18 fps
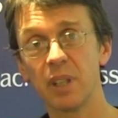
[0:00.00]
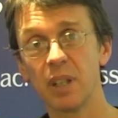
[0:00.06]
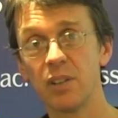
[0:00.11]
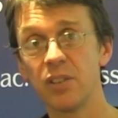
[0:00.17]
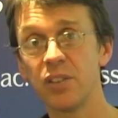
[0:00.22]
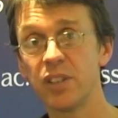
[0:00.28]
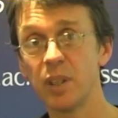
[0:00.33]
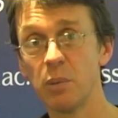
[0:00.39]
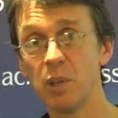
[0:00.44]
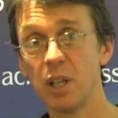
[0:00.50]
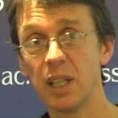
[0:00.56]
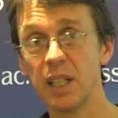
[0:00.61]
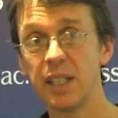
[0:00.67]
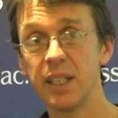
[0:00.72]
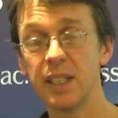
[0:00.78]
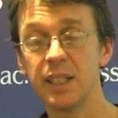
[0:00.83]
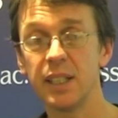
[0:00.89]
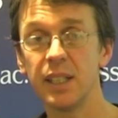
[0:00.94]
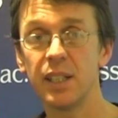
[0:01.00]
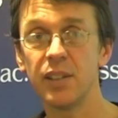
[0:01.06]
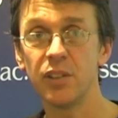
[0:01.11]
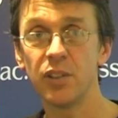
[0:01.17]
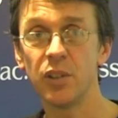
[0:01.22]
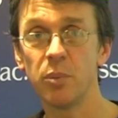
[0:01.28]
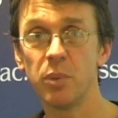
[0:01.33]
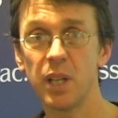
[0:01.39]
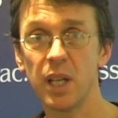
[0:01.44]
similarly is
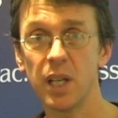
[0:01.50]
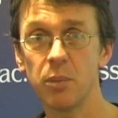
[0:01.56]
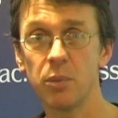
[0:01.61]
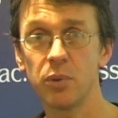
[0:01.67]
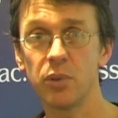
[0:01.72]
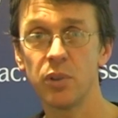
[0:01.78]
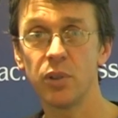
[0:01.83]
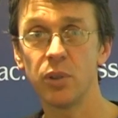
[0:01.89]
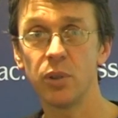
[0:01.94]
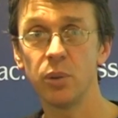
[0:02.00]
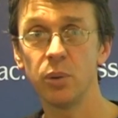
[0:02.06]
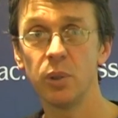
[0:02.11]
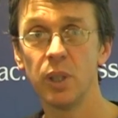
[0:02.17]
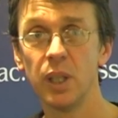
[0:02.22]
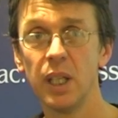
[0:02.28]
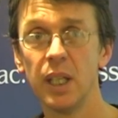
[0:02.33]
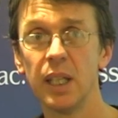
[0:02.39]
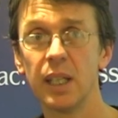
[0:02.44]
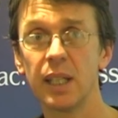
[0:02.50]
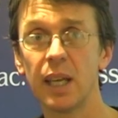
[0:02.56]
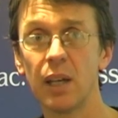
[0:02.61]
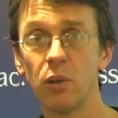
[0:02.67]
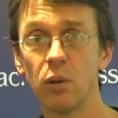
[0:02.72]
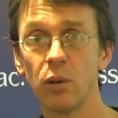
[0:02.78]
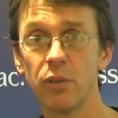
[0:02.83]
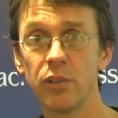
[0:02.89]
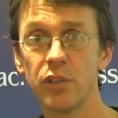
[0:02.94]
to be able to get
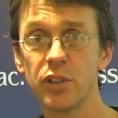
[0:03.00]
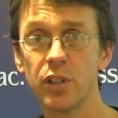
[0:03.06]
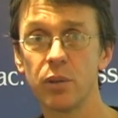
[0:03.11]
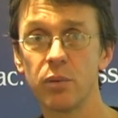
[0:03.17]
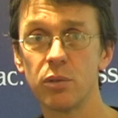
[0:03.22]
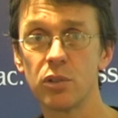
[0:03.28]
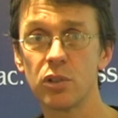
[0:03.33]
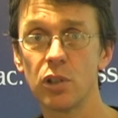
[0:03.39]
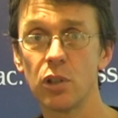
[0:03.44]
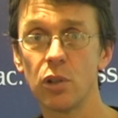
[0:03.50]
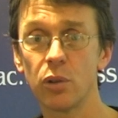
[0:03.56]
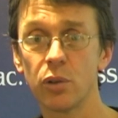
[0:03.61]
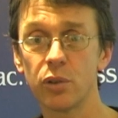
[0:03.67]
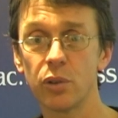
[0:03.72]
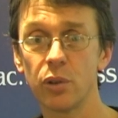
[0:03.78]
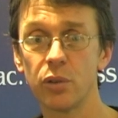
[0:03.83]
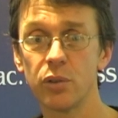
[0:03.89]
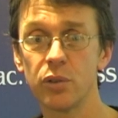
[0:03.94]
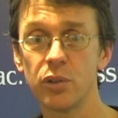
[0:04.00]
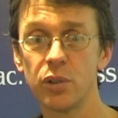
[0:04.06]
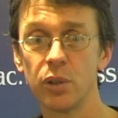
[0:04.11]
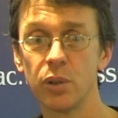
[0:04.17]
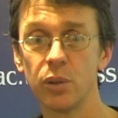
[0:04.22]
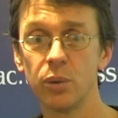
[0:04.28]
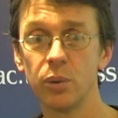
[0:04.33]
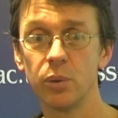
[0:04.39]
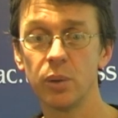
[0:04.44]
all of the students logged on
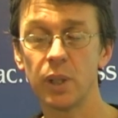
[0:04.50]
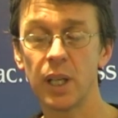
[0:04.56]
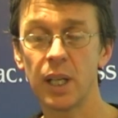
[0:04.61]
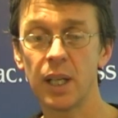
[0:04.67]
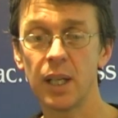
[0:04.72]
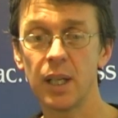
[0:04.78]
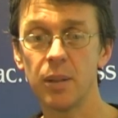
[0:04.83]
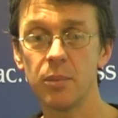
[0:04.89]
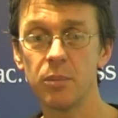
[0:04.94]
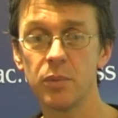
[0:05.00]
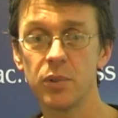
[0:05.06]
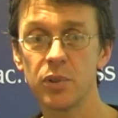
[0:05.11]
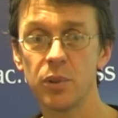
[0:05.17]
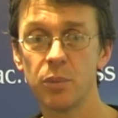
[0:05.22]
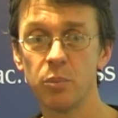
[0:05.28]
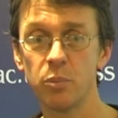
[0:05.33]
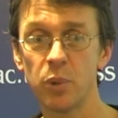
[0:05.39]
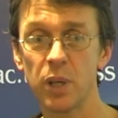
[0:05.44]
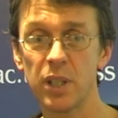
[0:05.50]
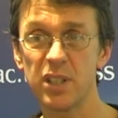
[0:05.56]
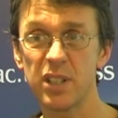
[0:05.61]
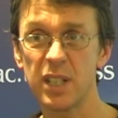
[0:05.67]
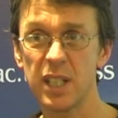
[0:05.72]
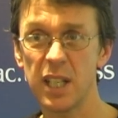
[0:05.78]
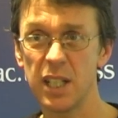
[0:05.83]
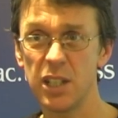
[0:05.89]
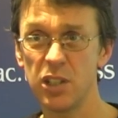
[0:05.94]
to some
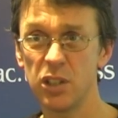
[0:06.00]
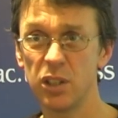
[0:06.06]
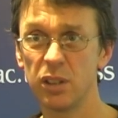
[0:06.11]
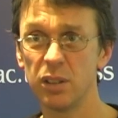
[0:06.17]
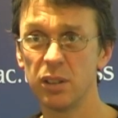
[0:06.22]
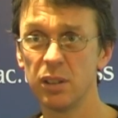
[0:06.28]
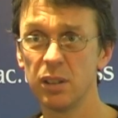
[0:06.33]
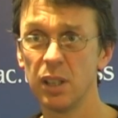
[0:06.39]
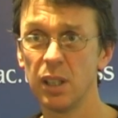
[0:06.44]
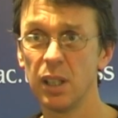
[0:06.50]
presentation